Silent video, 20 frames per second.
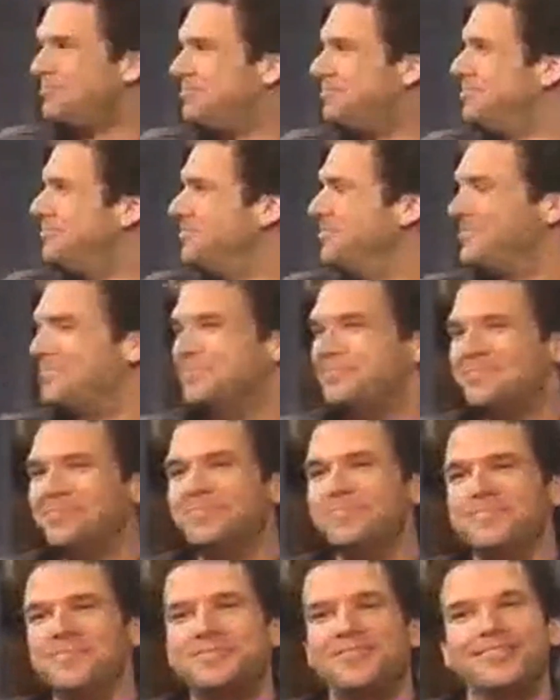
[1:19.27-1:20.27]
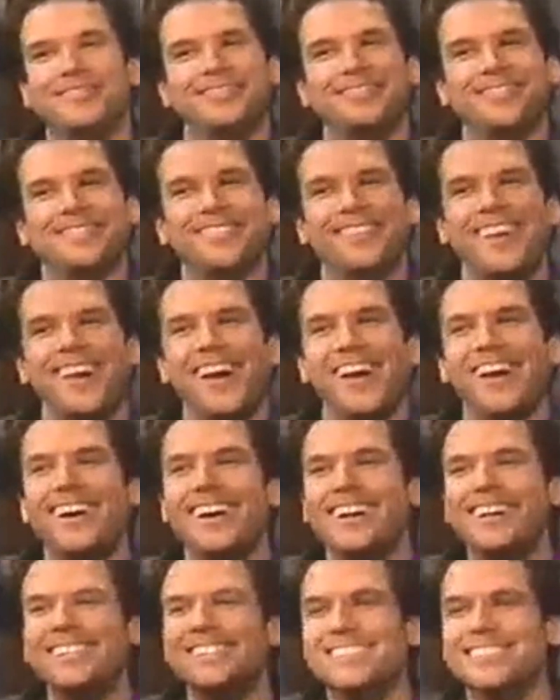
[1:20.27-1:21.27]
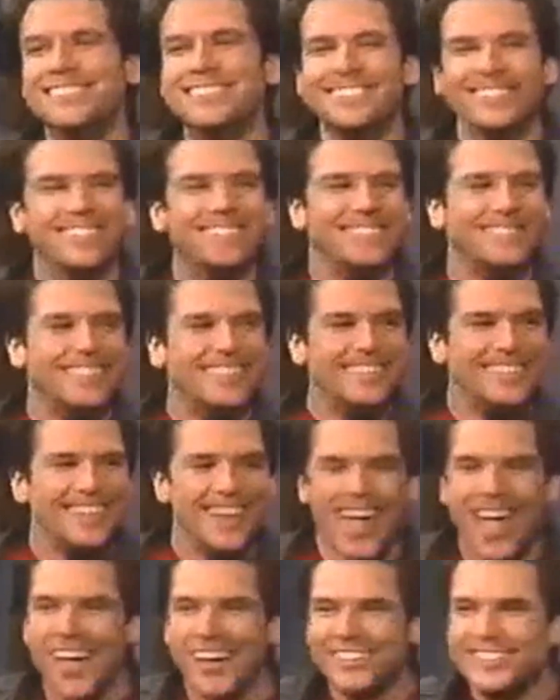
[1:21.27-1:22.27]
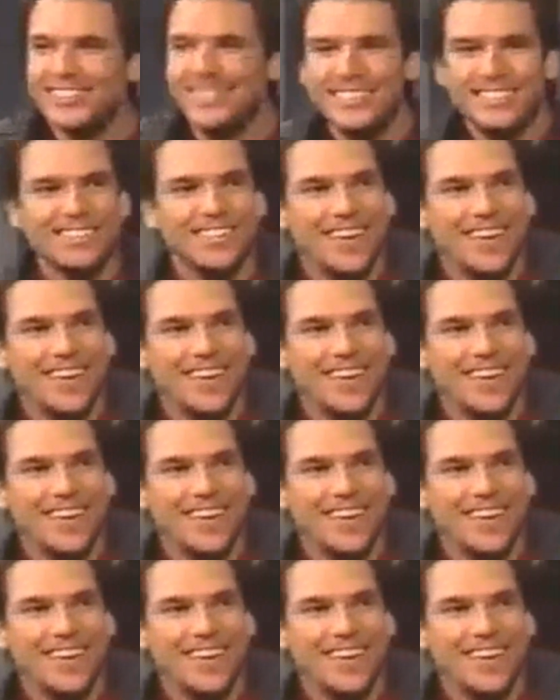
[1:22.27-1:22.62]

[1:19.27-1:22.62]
I think, yes, he's very sexy. did they, did